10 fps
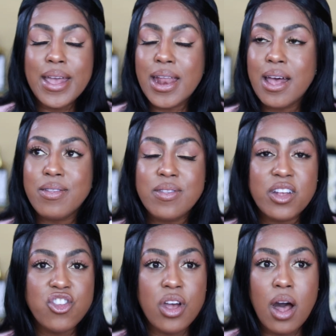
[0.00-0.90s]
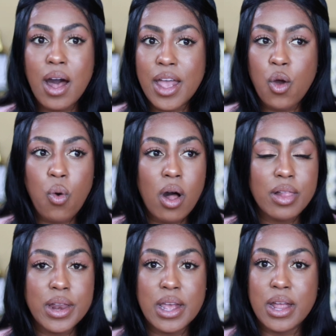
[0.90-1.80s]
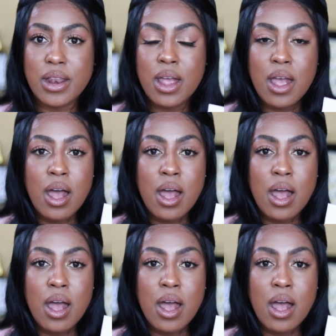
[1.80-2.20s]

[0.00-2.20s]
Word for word: It has such high quality and